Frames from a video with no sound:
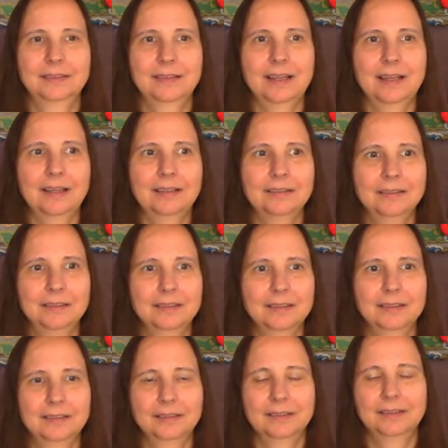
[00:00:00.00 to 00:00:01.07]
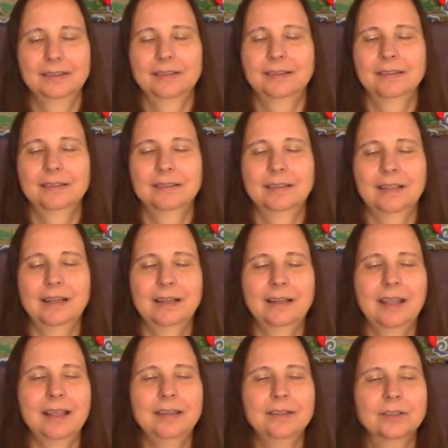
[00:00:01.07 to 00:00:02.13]
That
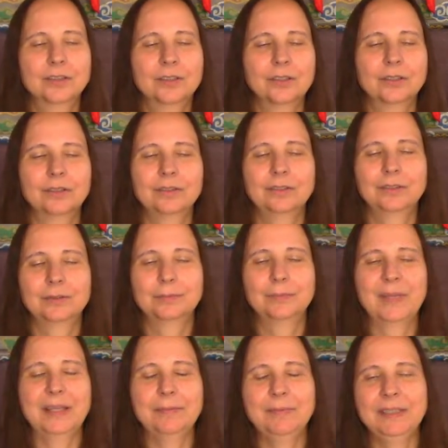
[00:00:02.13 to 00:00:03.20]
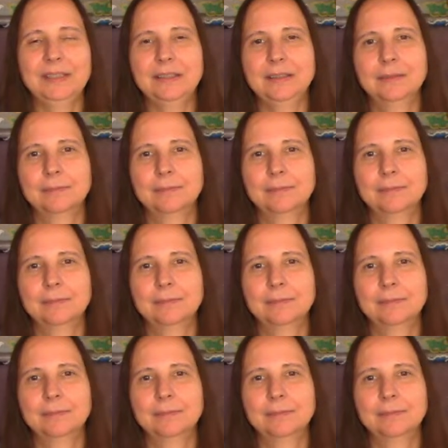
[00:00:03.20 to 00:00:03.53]
anger, maybe